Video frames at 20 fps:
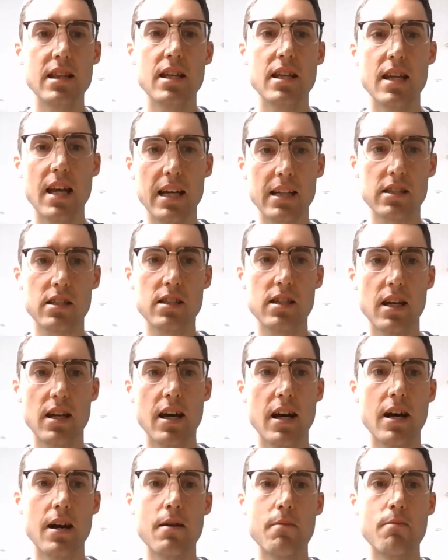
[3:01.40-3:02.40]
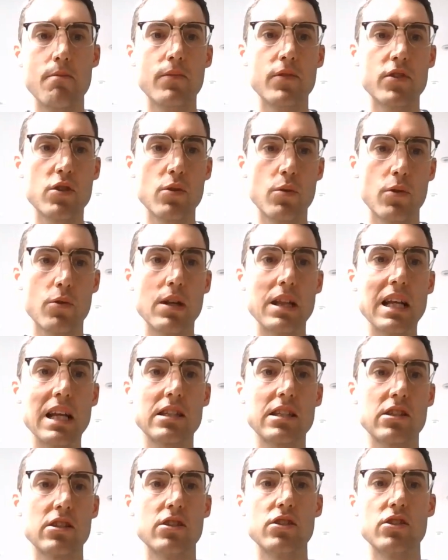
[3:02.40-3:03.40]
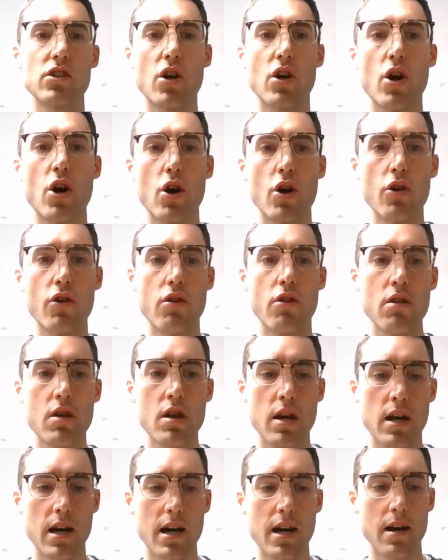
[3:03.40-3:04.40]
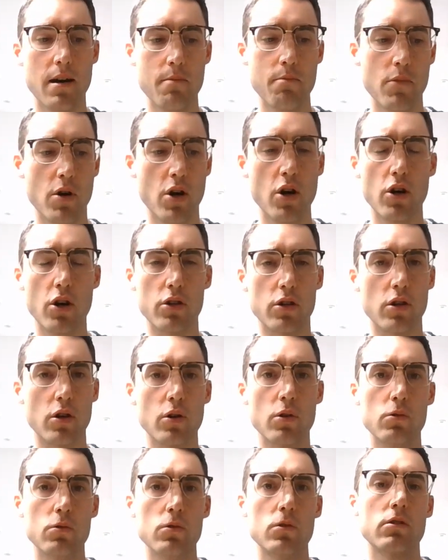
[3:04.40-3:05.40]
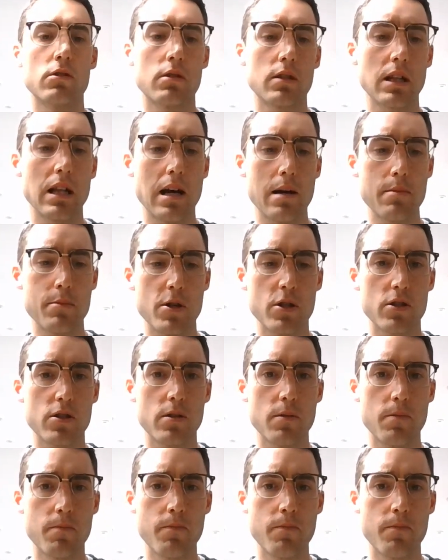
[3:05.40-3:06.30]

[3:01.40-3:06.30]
the next 2 or 3 lessons on hot and cold climates.